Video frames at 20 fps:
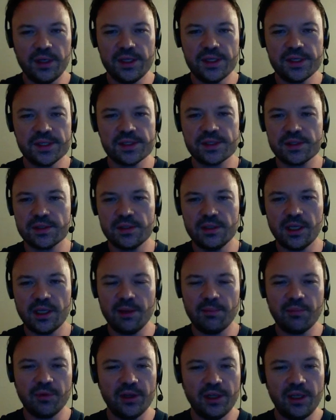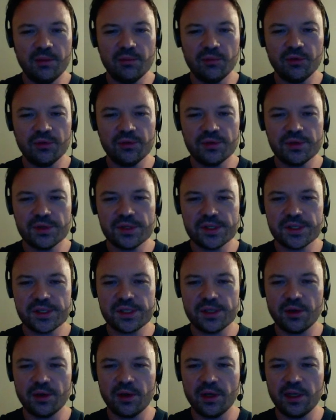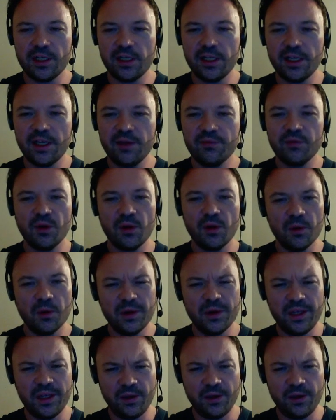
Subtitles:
is not playable, so I don't have to hurry here.